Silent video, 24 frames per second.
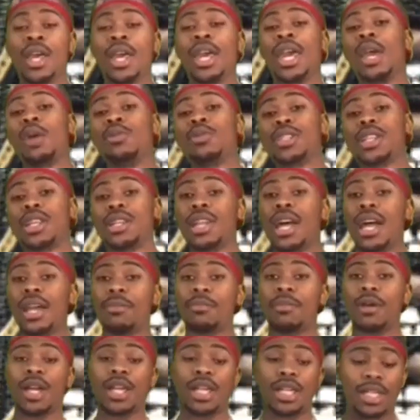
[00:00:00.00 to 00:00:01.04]
It was a
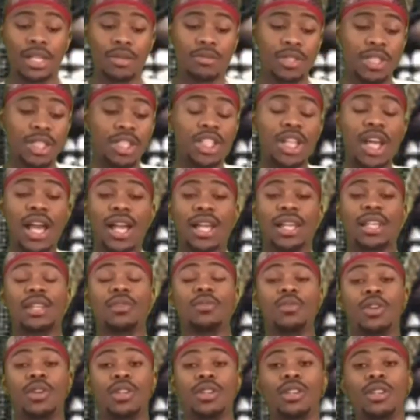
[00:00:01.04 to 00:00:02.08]
light bright and it was a chocolate one.